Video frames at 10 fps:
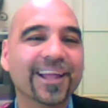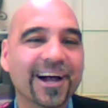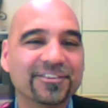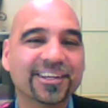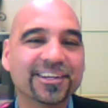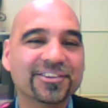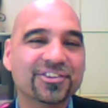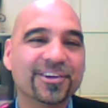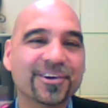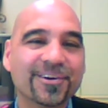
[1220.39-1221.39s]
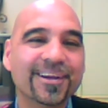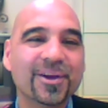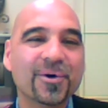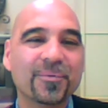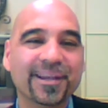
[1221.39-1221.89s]
All right, I know I've
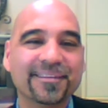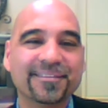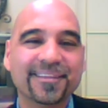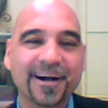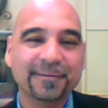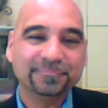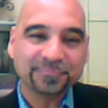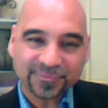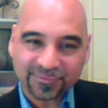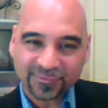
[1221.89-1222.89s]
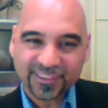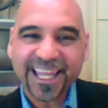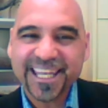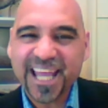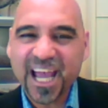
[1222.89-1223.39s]
given you a lot to consider
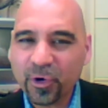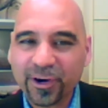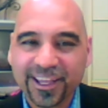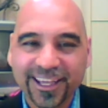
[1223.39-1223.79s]
with.